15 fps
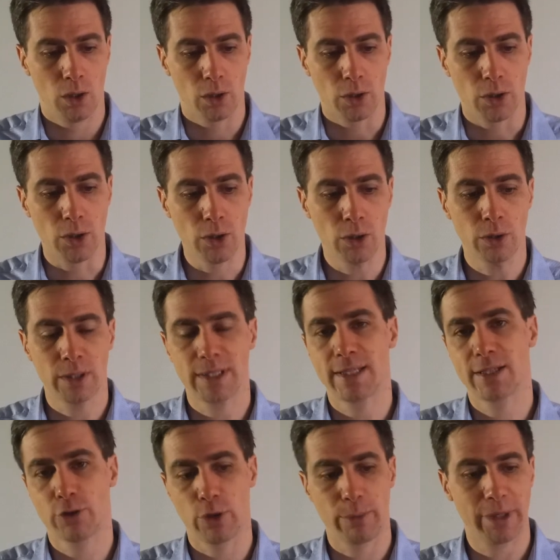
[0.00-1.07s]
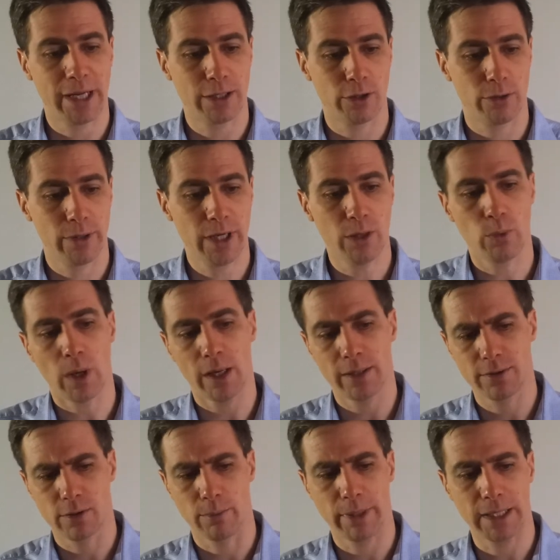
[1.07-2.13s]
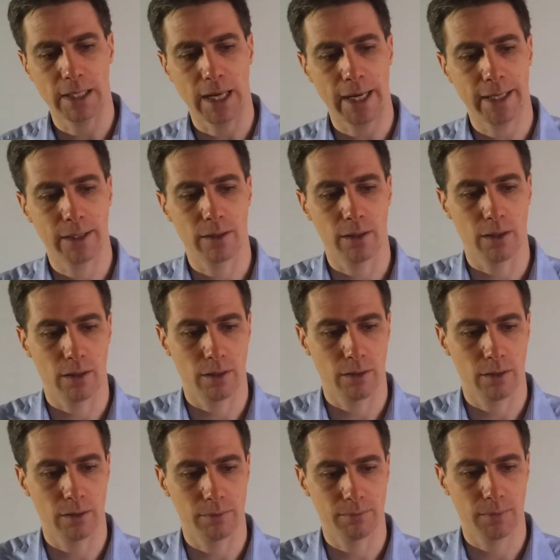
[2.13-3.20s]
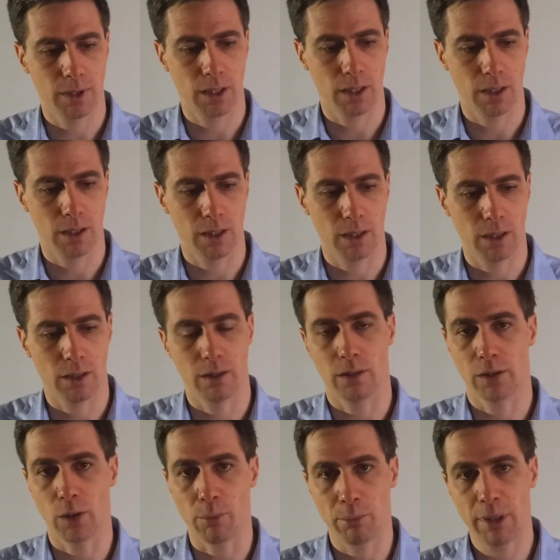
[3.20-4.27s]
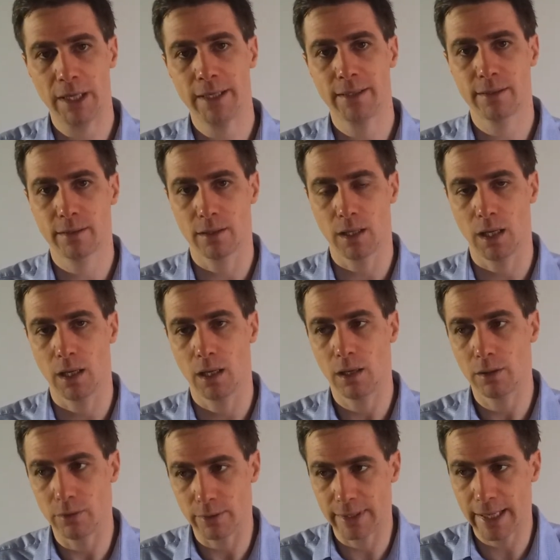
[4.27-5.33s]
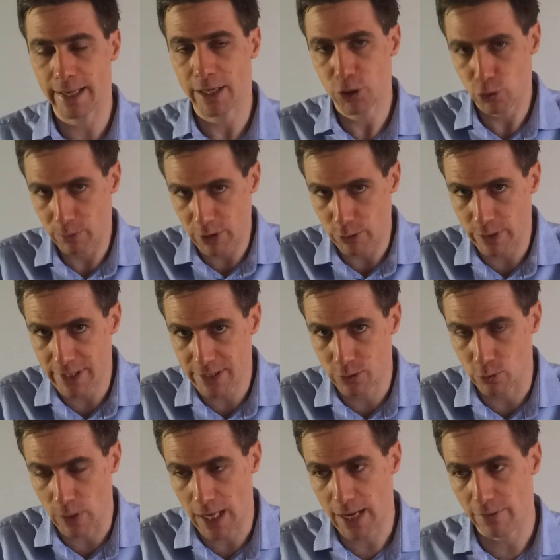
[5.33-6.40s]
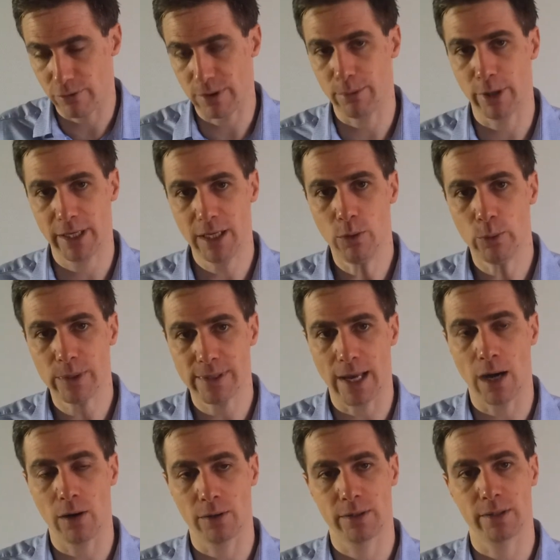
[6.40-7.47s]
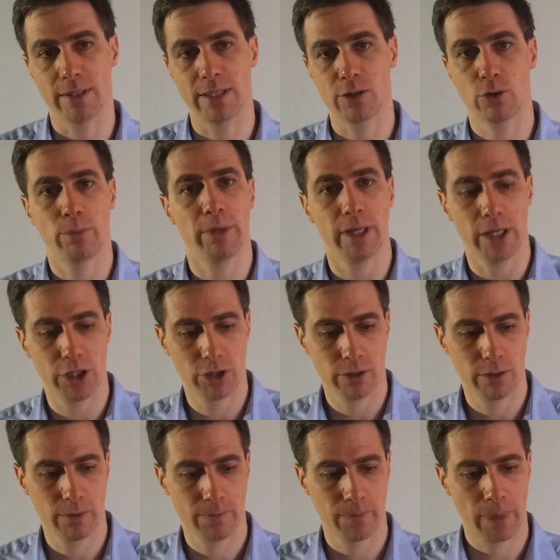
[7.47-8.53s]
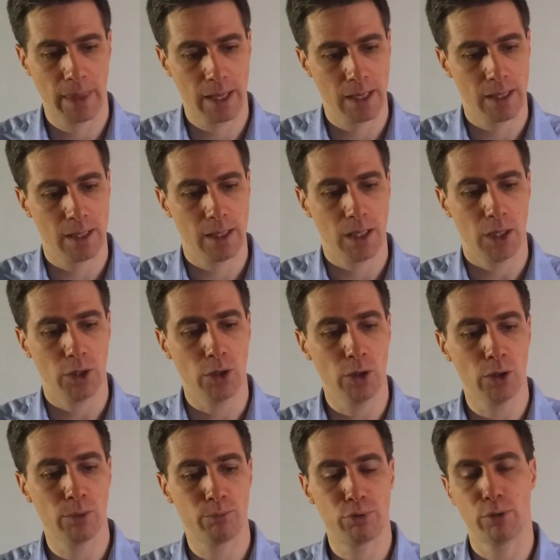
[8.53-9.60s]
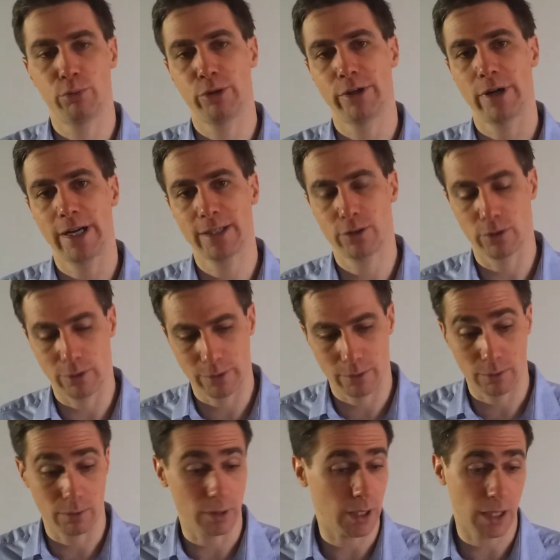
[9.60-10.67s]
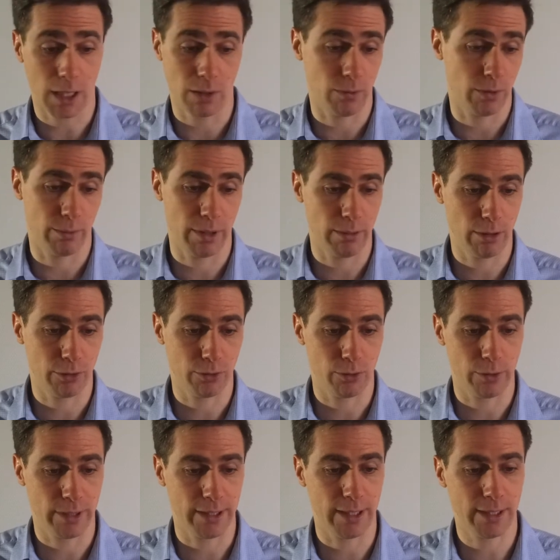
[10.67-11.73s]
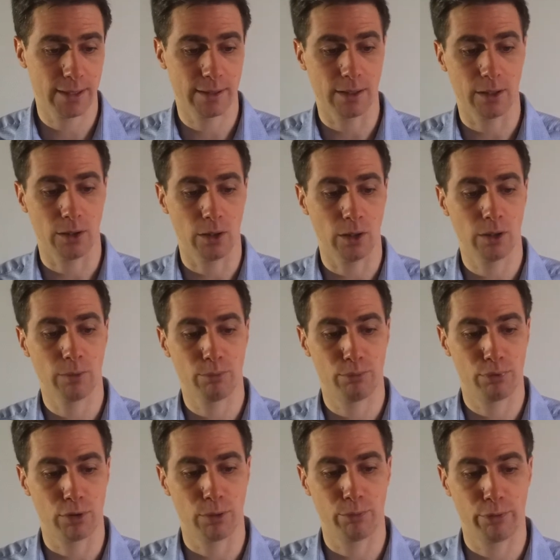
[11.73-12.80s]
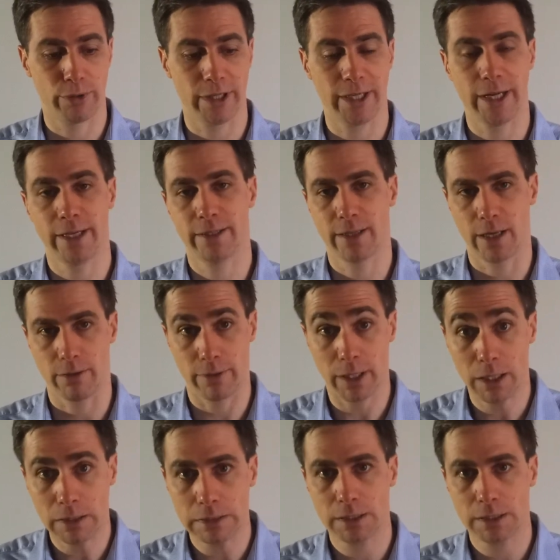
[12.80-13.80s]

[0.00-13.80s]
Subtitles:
Non-discriminatory, well, it's a bit like complete. The data should be released to everybody without a discrimination. Non-proprietary, I won't be able to read this. Non-proprietary,